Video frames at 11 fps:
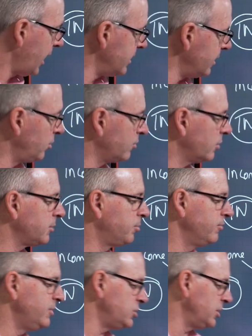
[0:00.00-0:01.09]
And then we've got the
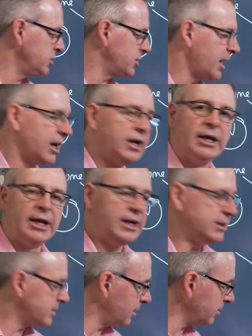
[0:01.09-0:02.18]
provisioning jar.
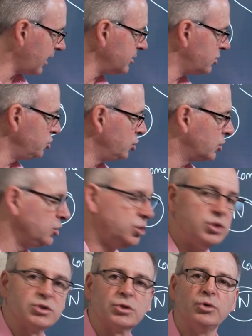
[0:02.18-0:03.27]
In some cases you can
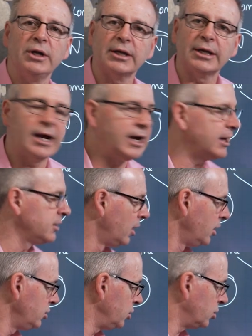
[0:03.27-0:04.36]
use credit card,
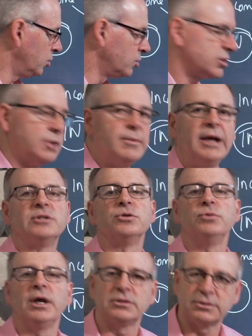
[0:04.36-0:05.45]
you can also make
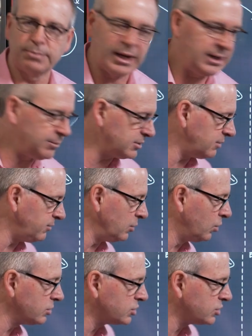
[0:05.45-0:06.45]
direct payments if you want